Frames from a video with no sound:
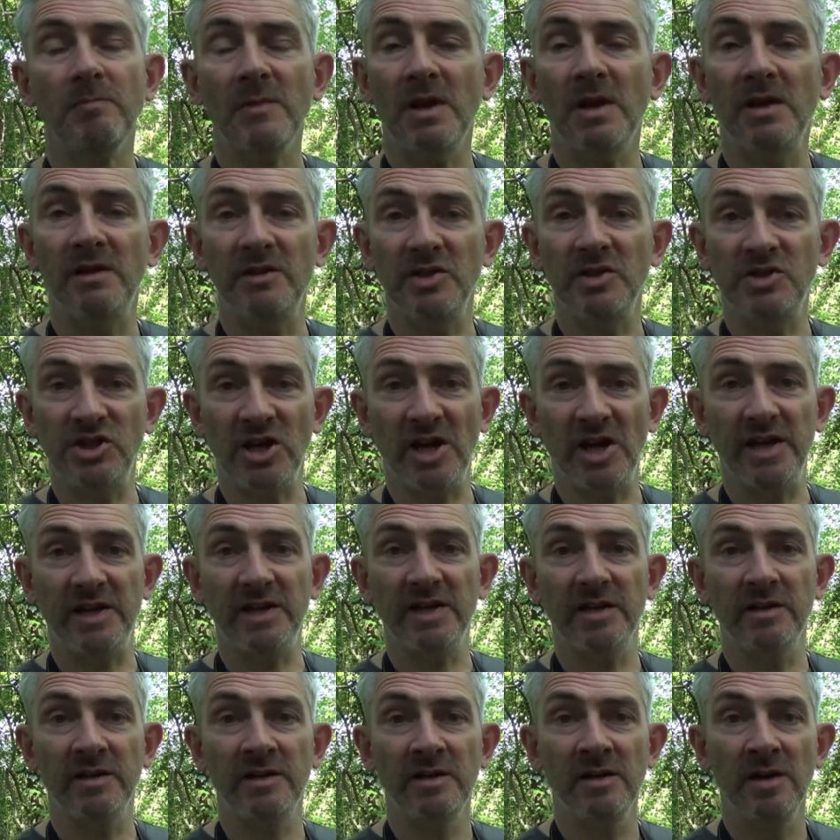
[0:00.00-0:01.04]
in the shade
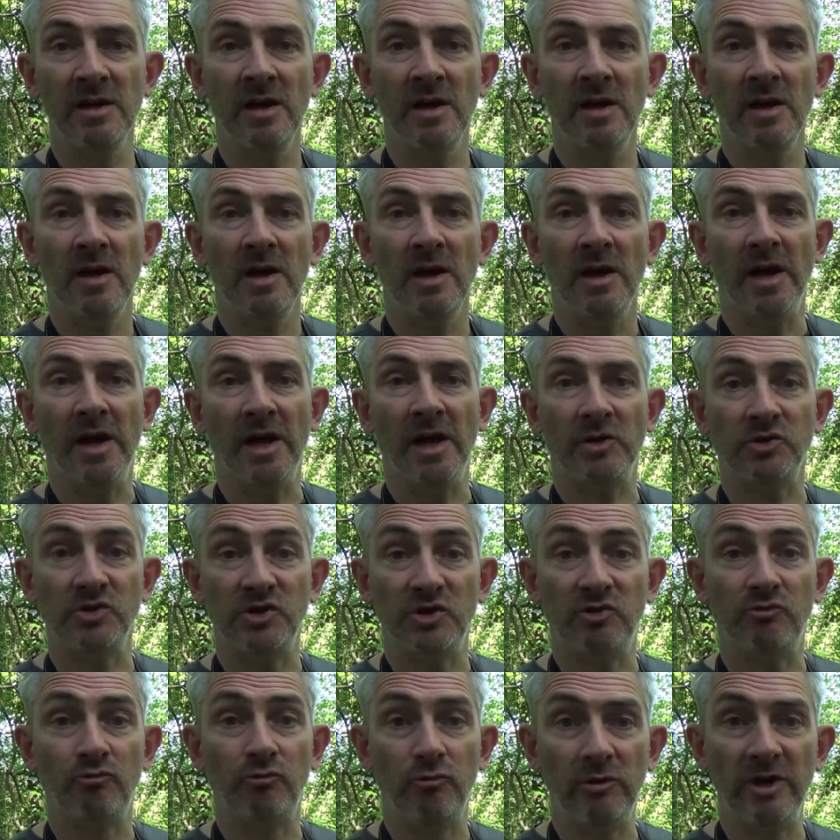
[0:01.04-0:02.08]
because
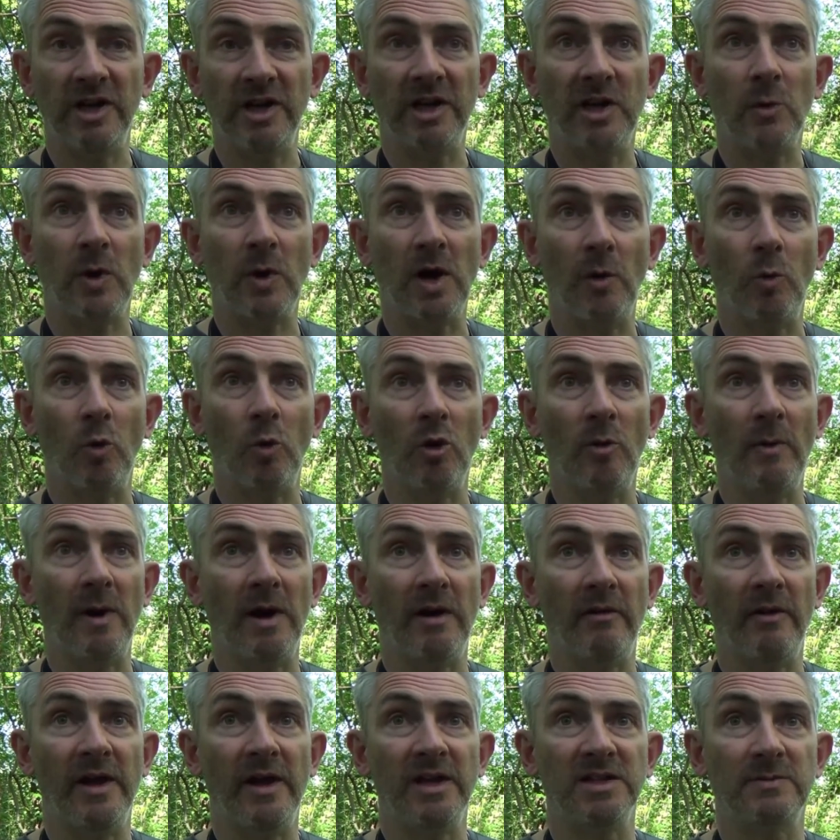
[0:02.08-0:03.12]
it's really quite warm
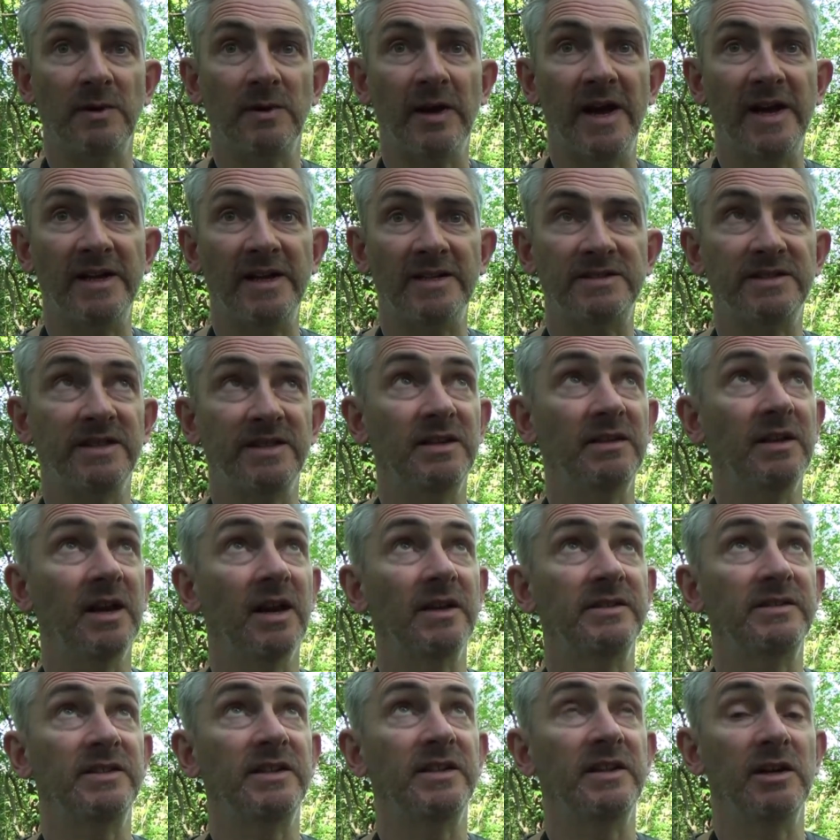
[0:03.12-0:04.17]
out there. It's about
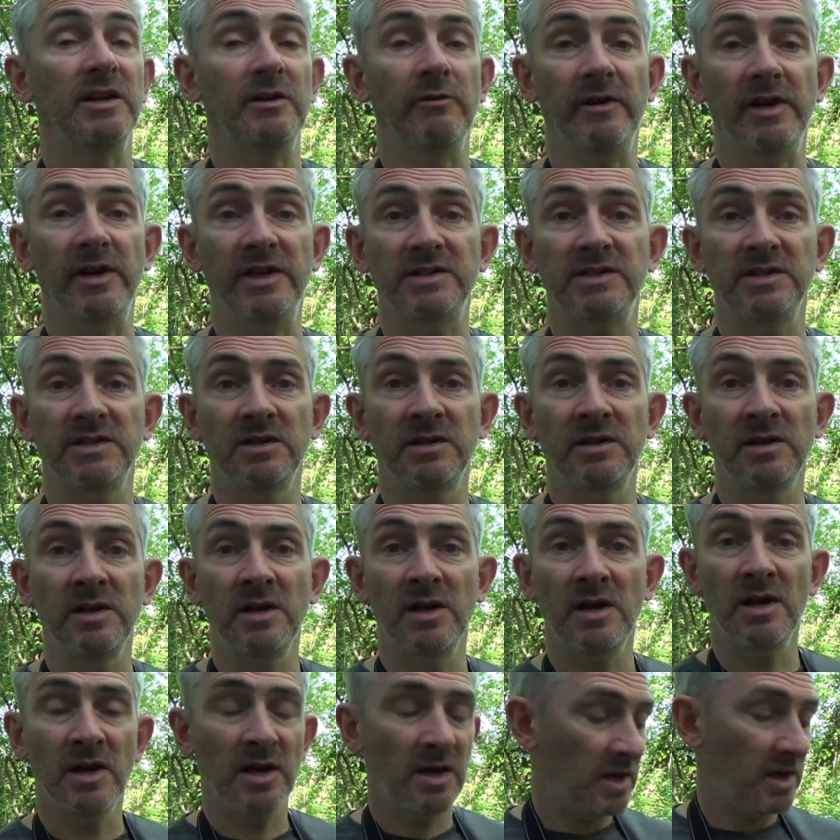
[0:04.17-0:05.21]
18-19 degrees.
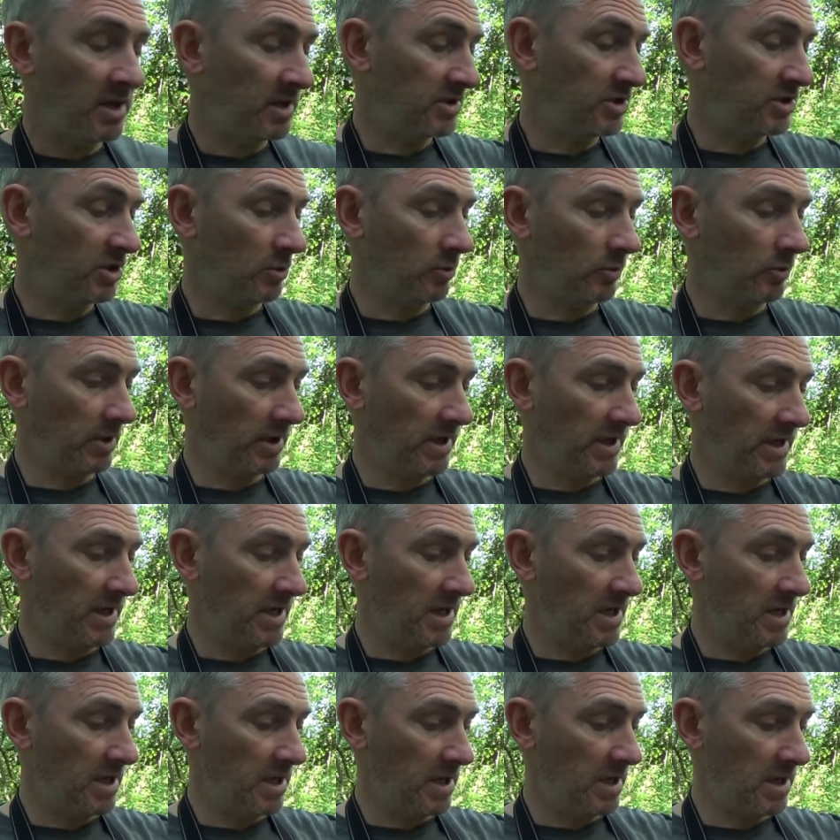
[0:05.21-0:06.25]
It's
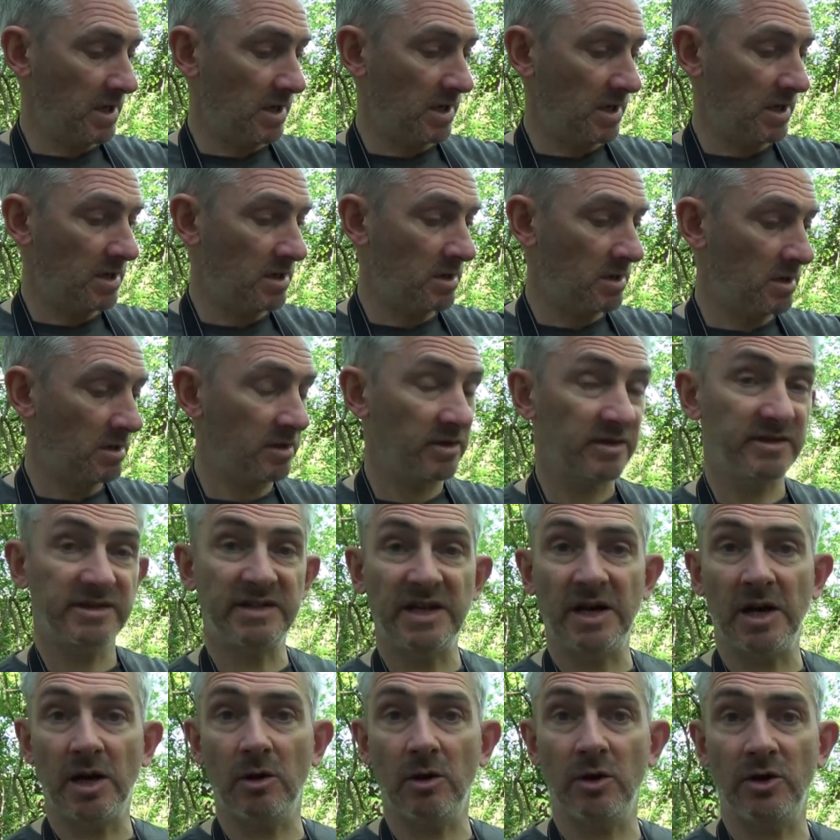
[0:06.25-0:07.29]
only
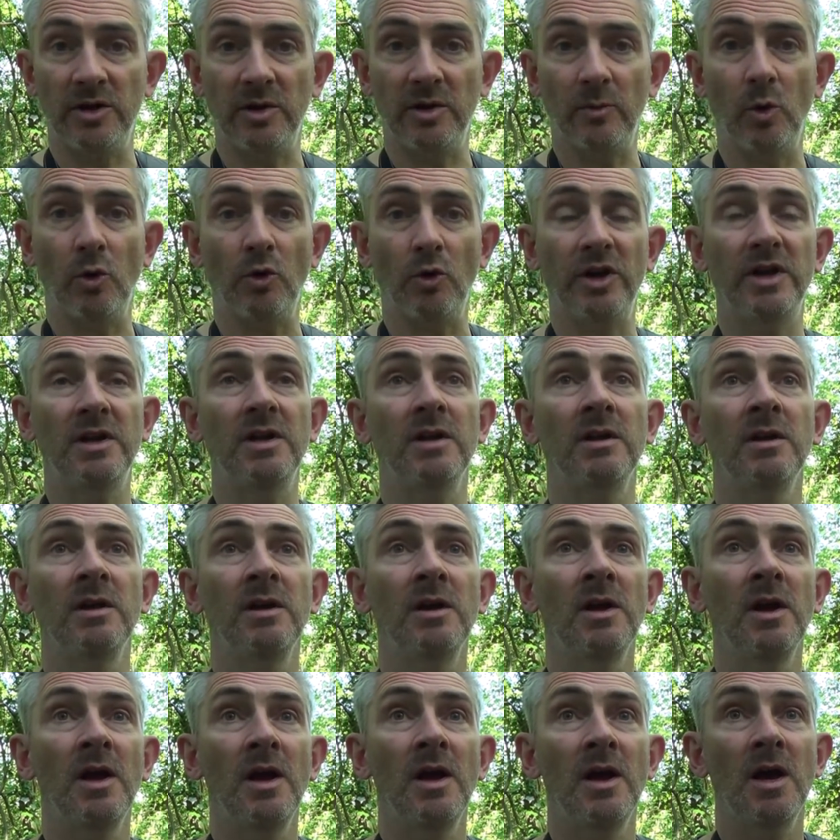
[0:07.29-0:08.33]
10 o'clock in the morning,
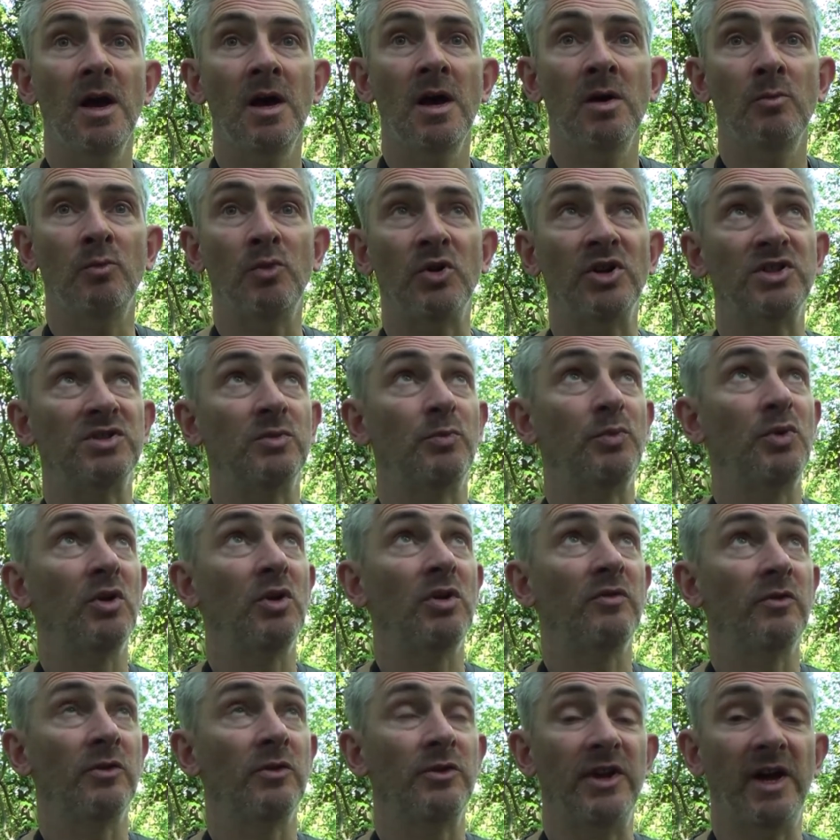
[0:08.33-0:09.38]
but it's a
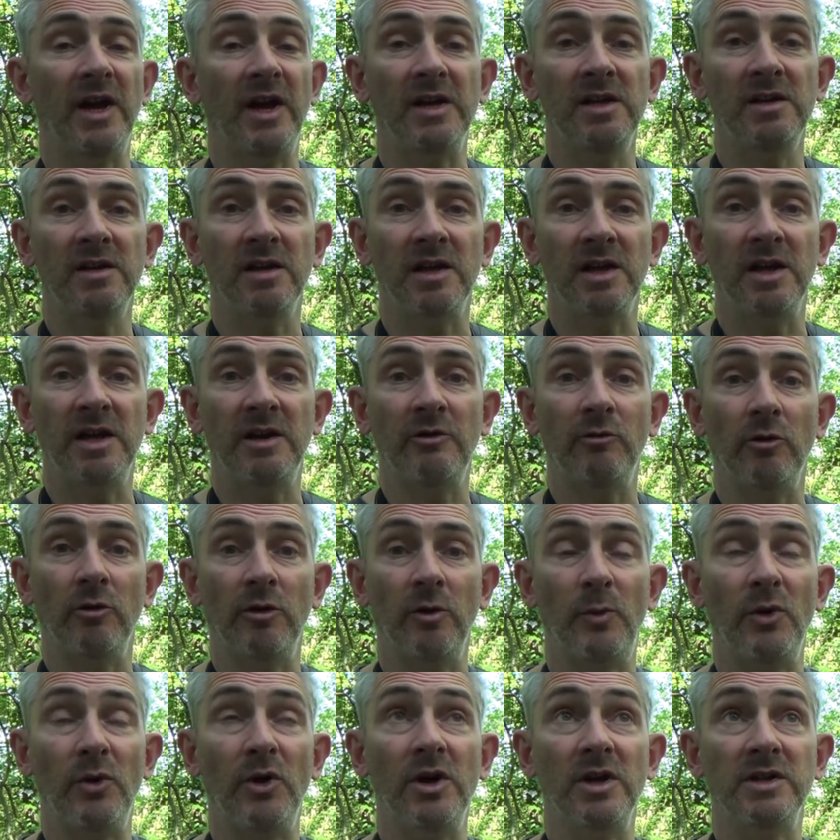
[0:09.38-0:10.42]
beautiful day. You can hear all the
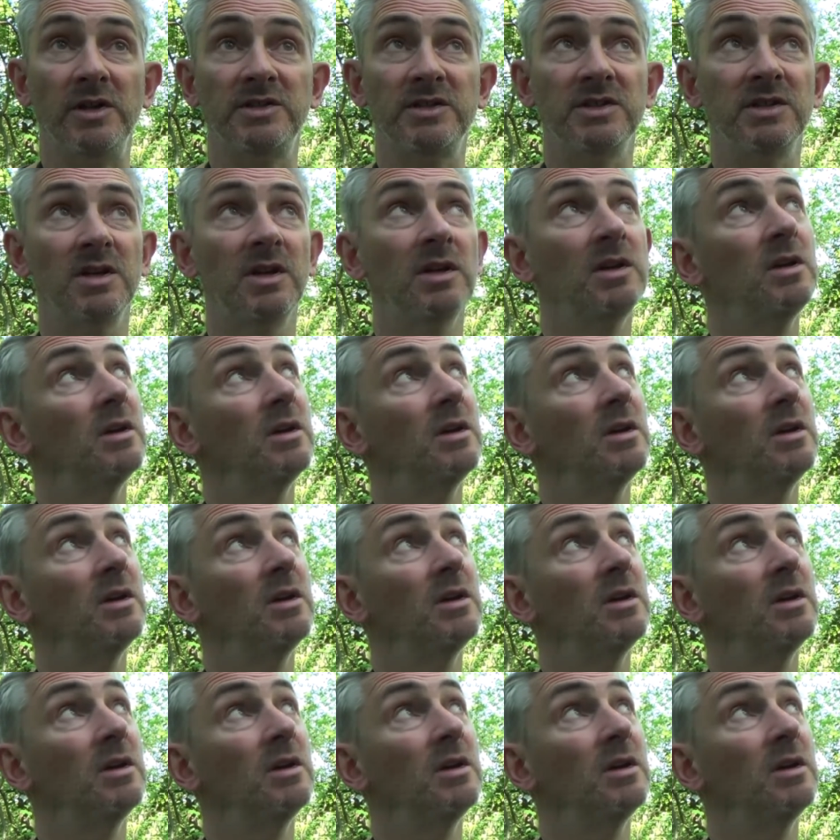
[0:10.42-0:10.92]
birds.